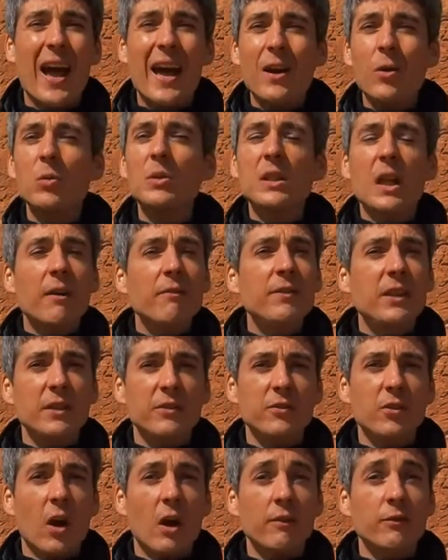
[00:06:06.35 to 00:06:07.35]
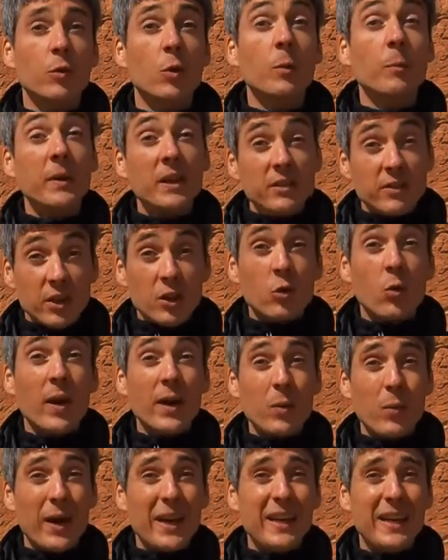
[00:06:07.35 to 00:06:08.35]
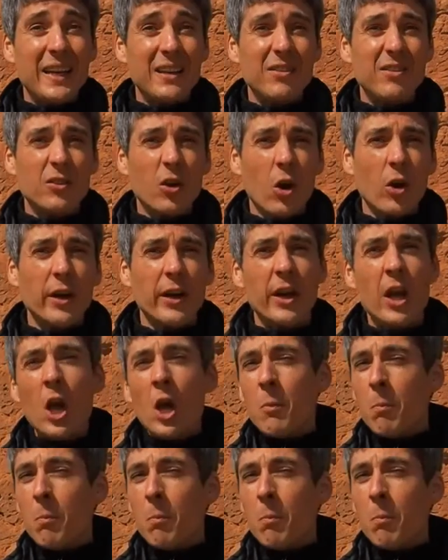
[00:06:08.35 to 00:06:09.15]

I don't love this software, but it's a great way to get started.